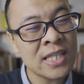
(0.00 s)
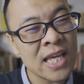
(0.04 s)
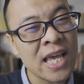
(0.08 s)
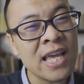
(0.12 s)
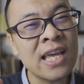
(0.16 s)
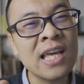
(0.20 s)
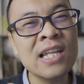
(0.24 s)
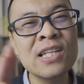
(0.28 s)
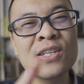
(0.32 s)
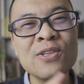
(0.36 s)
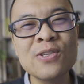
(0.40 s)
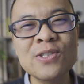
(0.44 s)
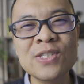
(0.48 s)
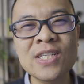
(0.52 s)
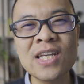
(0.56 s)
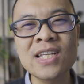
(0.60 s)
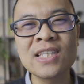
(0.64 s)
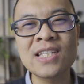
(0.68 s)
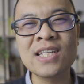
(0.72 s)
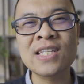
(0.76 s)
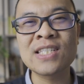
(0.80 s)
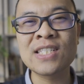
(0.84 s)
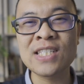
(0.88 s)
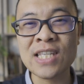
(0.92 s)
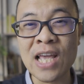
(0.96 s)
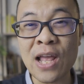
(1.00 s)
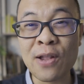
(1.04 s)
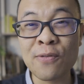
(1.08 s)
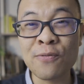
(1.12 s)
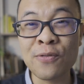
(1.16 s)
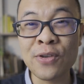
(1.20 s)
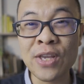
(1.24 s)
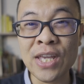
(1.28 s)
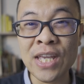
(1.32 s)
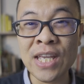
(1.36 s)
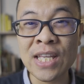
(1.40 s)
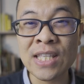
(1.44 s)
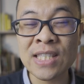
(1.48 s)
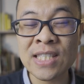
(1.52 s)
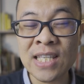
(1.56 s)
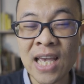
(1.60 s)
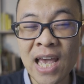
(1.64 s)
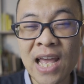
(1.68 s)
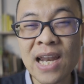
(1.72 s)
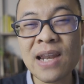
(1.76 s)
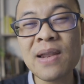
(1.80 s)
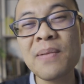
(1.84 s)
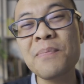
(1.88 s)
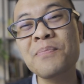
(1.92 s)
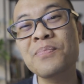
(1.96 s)
taken using the
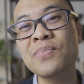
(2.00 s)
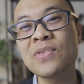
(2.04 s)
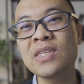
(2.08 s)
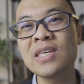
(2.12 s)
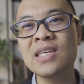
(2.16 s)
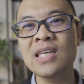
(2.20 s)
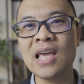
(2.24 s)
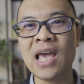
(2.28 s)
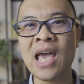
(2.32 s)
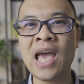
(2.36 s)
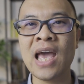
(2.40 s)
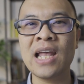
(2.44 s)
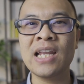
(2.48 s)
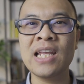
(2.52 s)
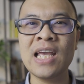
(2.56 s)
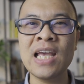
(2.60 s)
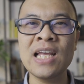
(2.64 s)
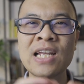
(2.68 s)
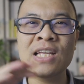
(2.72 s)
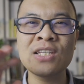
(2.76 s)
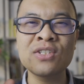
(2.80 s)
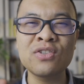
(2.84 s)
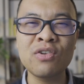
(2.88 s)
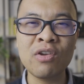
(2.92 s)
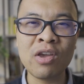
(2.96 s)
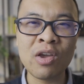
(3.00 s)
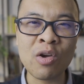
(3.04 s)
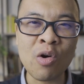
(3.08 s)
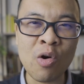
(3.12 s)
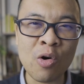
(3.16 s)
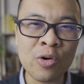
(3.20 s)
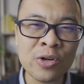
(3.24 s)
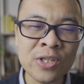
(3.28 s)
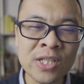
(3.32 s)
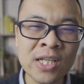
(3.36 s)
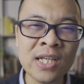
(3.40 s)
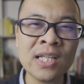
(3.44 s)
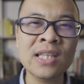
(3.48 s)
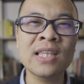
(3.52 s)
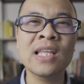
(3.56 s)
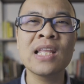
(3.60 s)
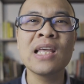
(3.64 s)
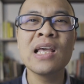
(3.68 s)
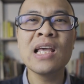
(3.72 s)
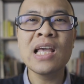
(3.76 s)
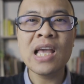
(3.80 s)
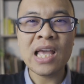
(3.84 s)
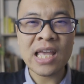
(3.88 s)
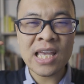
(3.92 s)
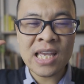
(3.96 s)
ZV-E10, and it is recorded
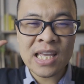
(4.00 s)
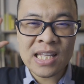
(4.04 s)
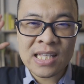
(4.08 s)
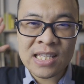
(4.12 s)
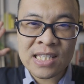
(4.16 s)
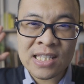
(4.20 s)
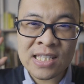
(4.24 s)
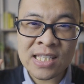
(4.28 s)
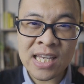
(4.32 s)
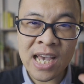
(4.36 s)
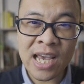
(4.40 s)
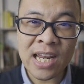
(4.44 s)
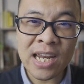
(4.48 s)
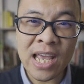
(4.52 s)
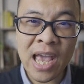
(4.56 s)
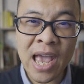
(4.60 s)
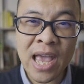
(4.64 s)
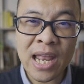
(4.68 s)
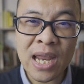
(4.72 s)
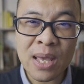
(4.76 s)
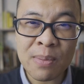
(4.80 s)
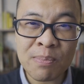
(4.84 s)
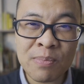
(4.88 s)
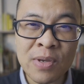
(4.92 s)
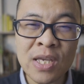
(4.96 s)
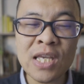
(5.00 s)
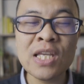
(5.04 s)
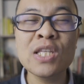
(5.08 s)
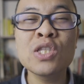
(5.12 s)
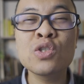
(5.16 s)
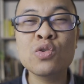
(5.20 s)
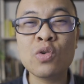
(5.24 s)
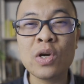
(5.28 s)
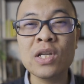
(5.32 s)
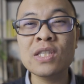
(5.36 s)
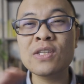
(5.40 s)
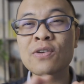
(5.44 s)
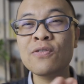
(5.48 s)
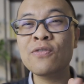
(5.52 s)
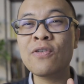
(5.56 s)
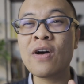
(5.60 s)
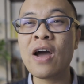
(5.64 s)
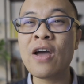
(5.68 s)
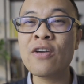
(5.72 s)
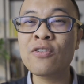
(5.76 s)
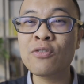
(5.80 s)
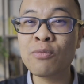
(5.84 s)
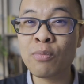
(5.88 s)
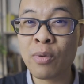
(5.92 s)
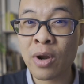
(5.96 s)
in 1080p
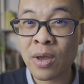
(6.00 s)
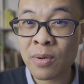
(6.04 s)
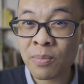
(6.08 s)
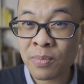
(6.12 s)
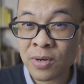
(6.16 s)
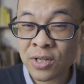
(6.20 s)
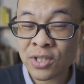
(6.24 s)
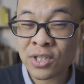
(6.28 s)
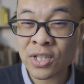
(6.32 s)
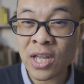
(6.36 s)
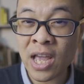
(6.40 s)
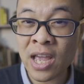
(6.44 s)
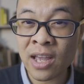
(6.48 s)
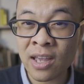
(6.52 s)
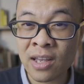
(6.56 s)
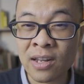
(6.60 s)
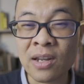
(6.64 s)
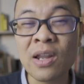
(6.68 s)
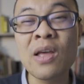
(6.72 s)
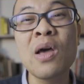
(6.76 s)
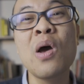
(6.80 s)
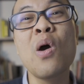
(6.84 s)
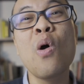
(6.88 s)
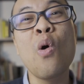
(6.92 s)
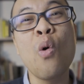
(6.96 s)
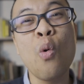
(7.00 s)
25 frames per second.